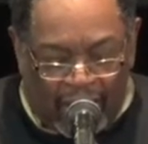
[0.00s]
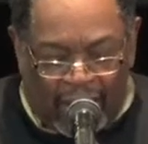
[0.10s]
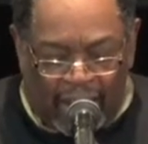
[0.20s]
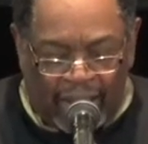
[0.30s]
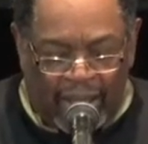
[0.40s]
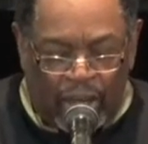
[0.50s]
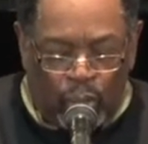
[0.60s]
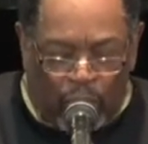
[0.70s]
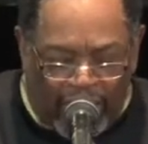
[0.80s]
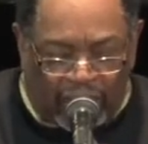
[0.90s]
Uh, he
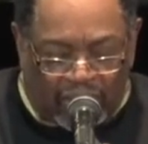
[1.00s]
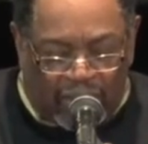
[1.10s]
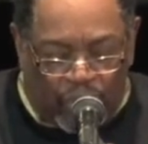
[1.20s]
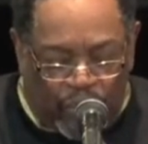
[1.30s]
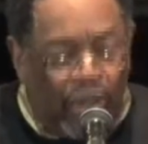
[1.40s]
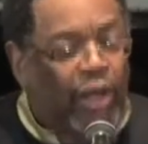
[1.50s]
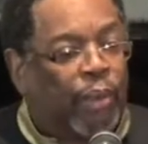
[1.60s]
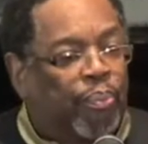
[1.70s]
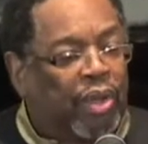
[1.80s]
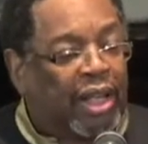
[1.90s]
writes to
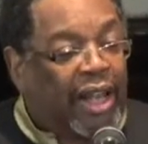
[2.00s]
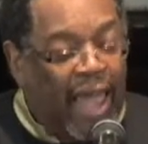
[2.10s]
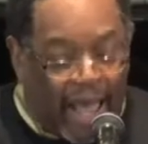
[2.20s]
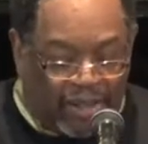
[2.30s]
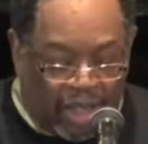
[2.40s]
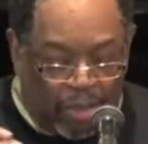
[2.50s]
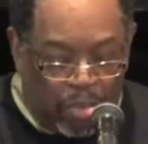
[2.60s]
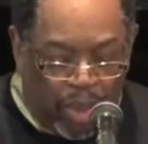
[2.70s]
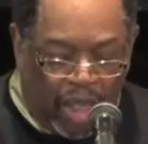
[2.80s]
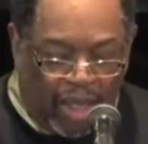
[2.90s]
them as a
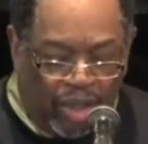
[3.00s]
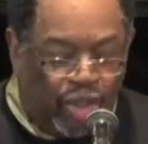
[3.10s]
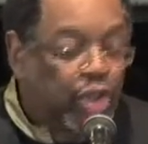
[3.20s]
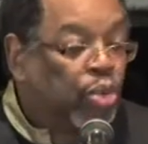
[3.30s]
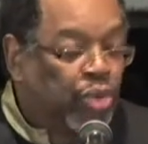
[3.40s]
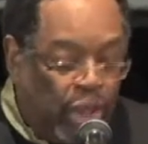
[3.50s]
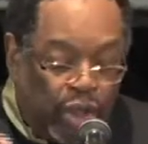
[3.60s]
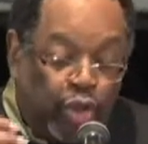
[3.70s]
means to,